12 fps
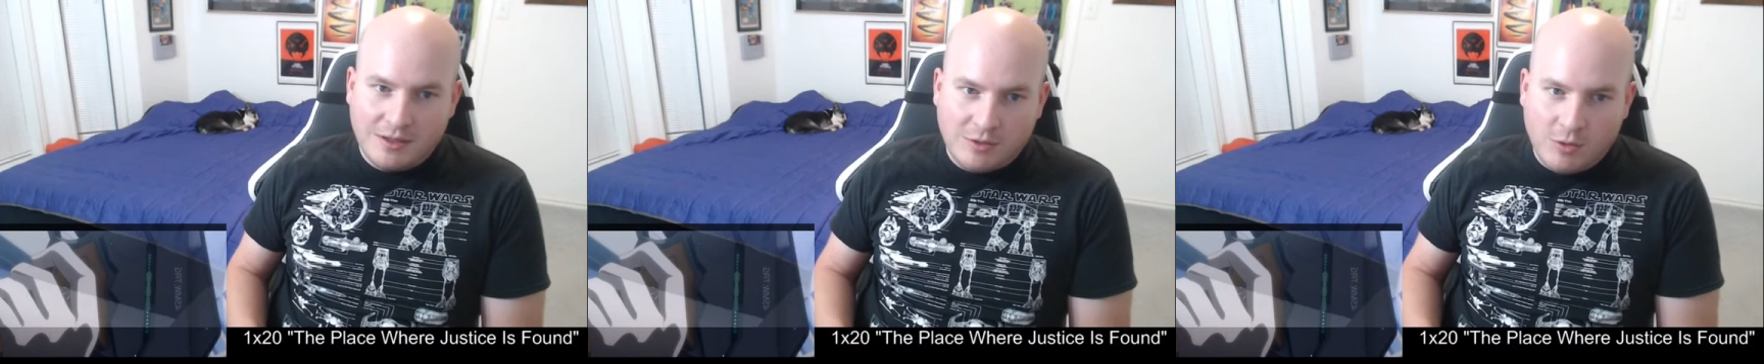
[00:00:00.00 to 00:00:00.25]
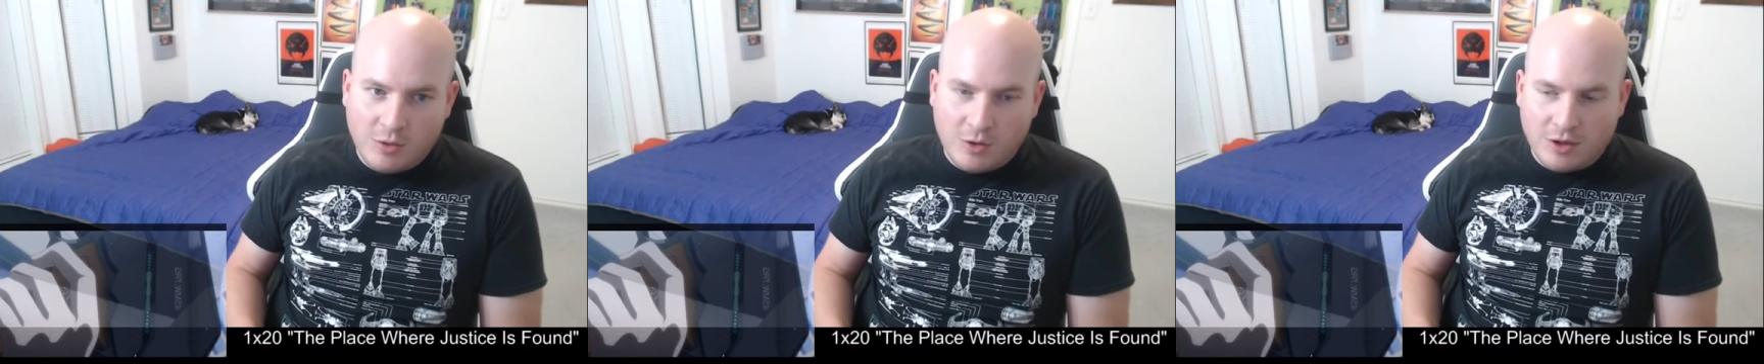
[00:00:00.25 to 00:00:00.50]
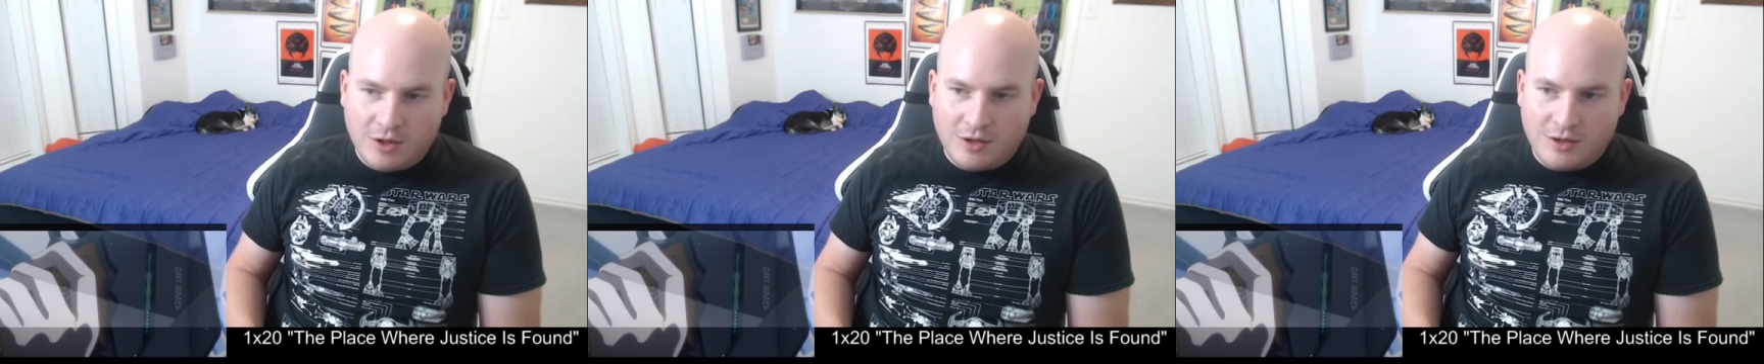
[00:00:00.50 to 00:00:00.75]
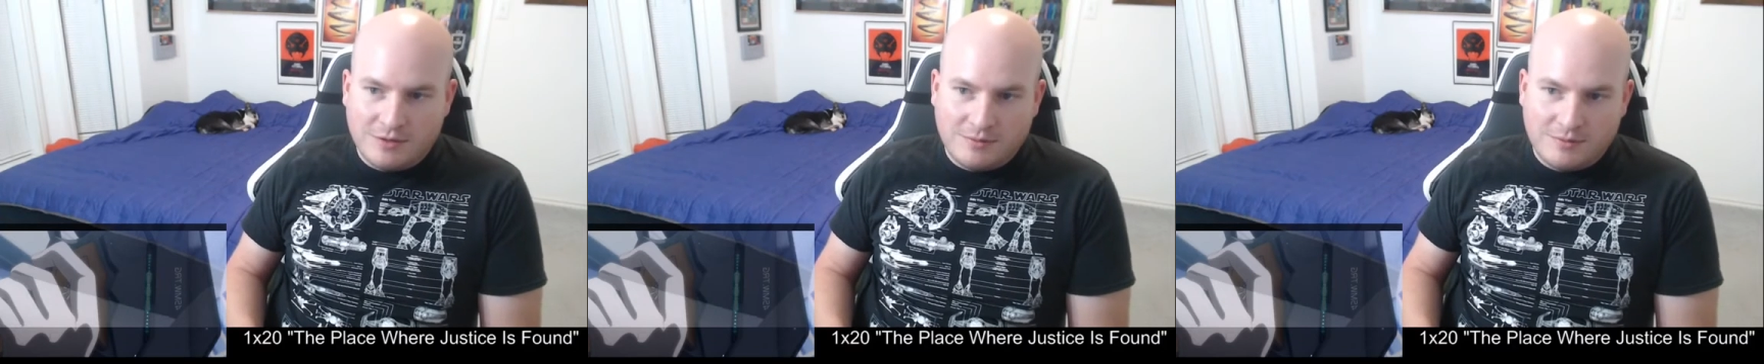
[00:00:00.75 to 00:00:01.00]

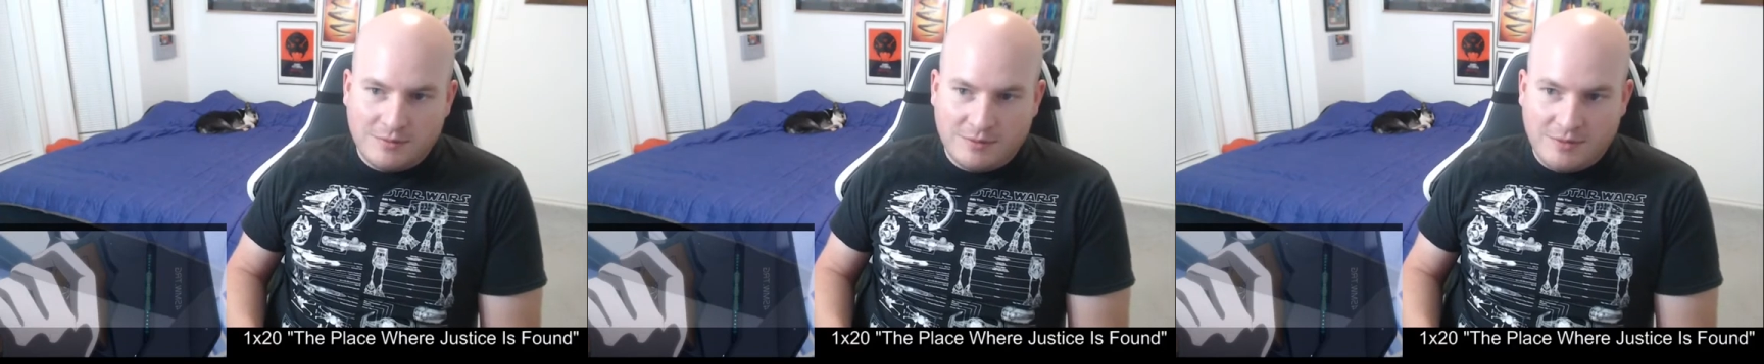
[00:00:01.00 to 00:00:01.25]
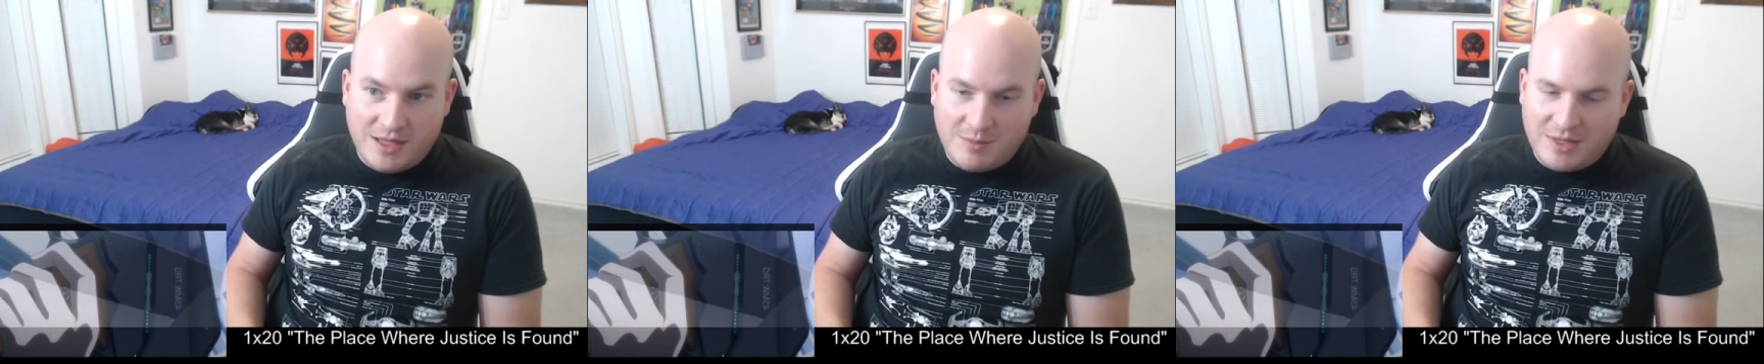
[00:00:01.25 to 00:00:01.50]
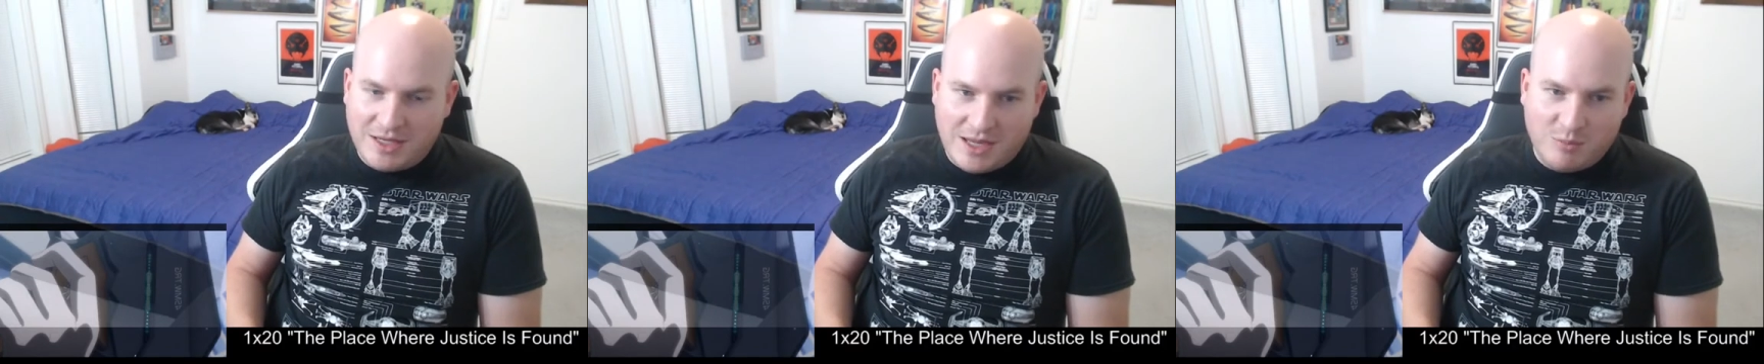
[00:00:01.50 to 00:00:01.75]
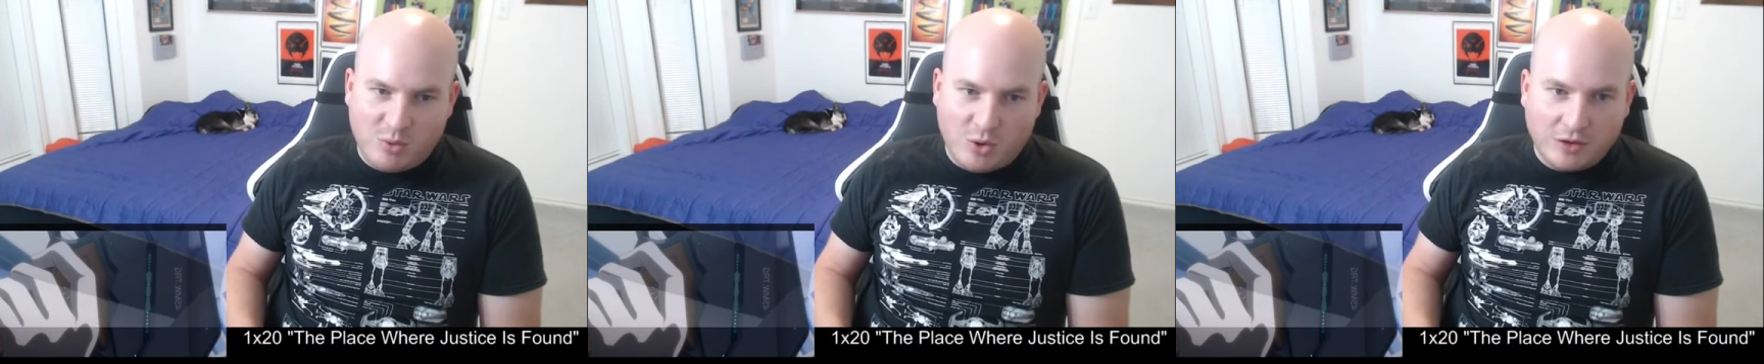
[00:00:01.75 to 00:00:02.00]
or they
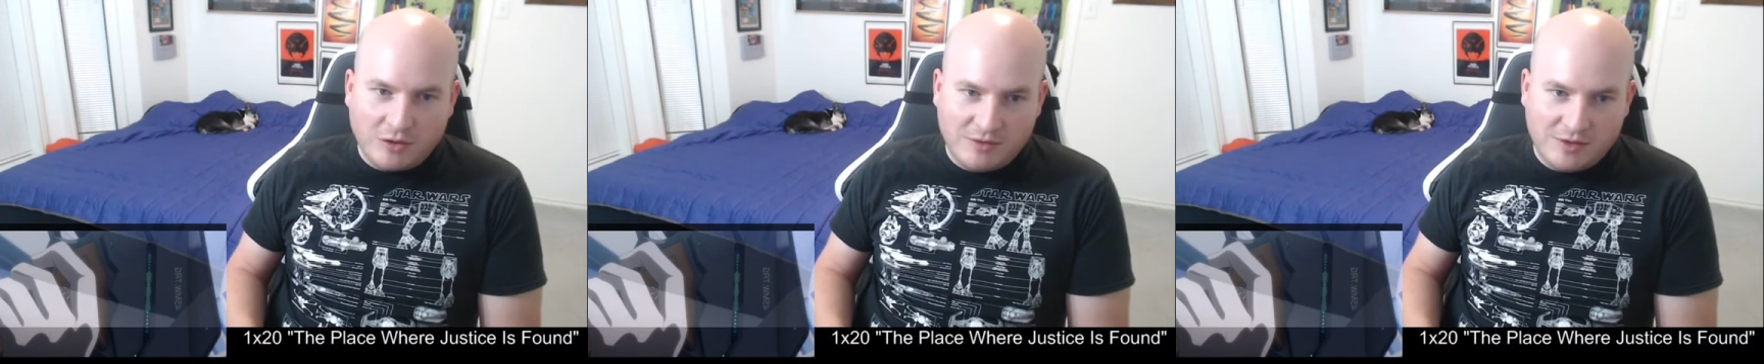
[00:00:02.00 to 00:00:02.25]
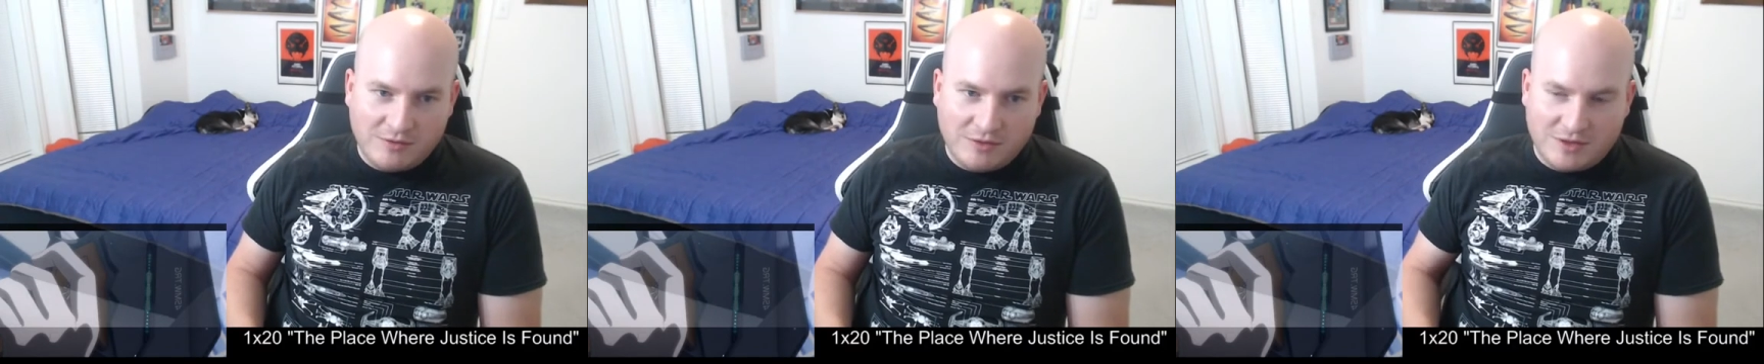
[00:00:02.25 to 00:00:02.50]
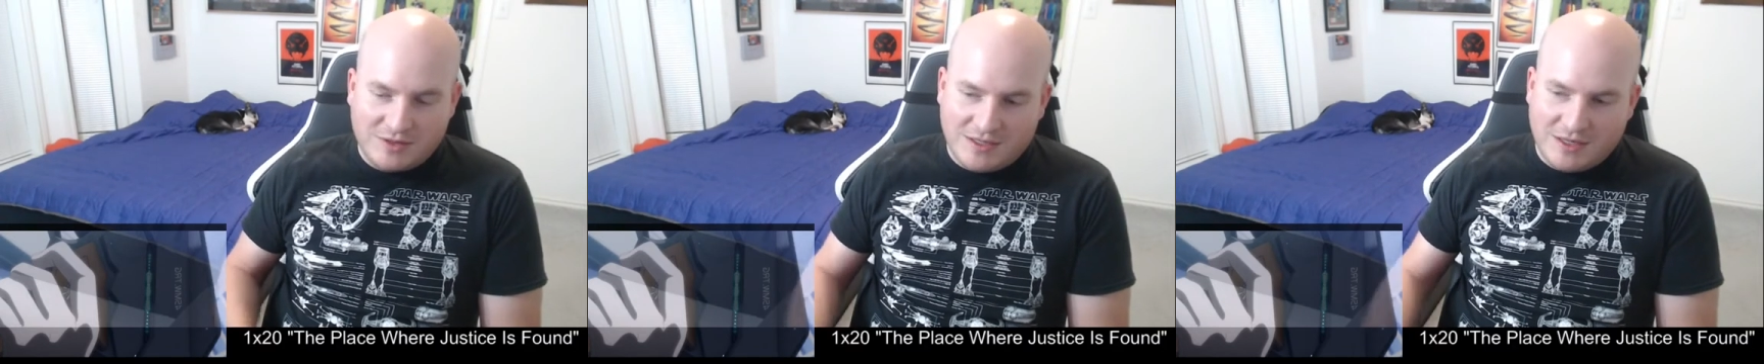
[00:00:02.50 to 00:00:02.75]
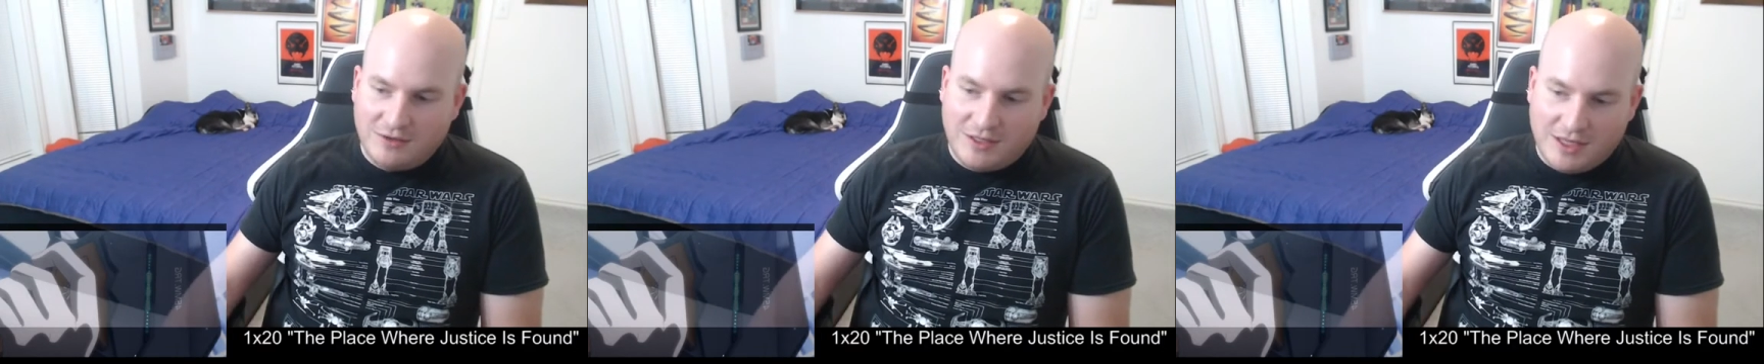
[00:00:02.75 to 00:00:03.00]
became part of it
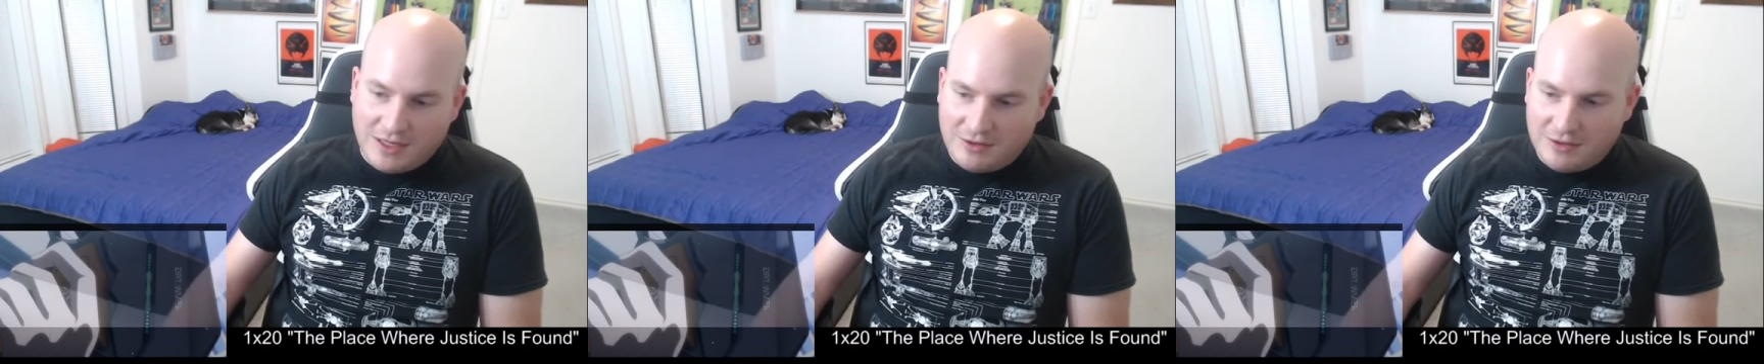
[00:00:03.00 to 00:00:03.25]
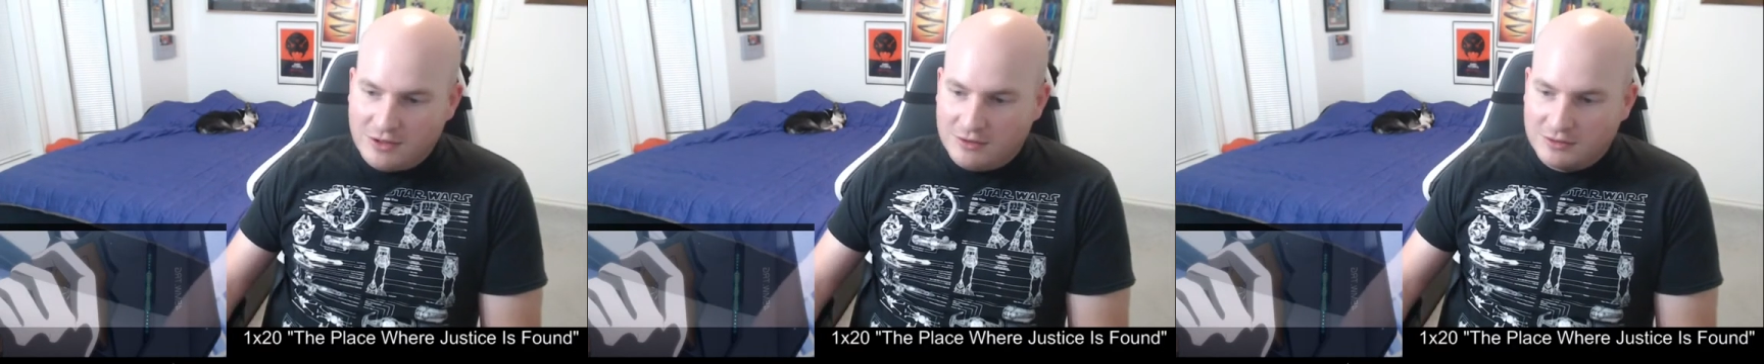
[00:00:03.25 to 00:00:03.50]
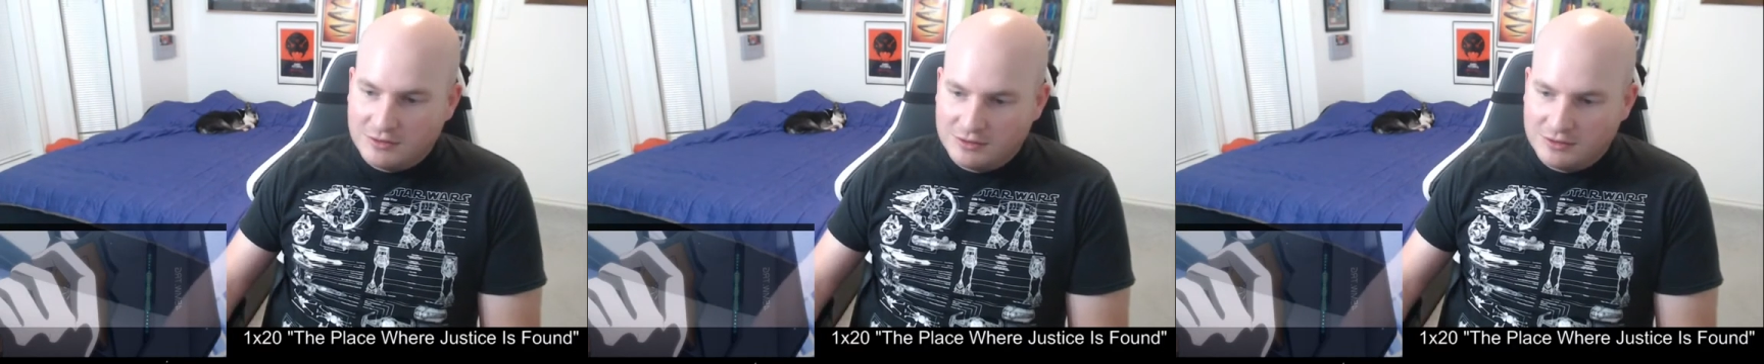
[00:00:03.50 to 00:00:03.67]
voluntarily i don't know